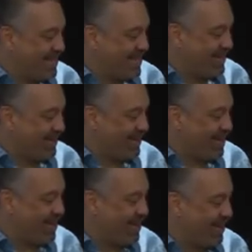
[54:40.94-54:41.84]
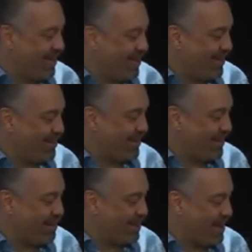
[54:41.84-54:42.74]
The criticals, the
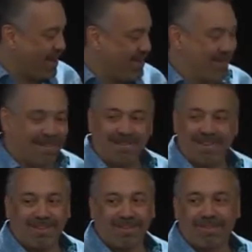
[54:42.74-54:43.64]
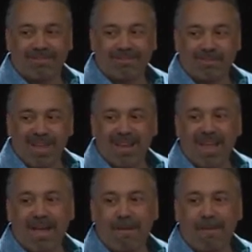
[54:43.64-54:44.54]
complainers, and just plain
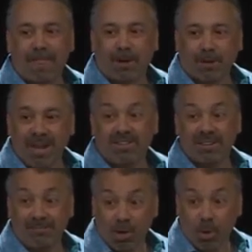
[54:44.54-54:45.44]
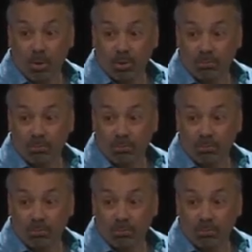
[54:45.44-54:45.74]
out crazy folk.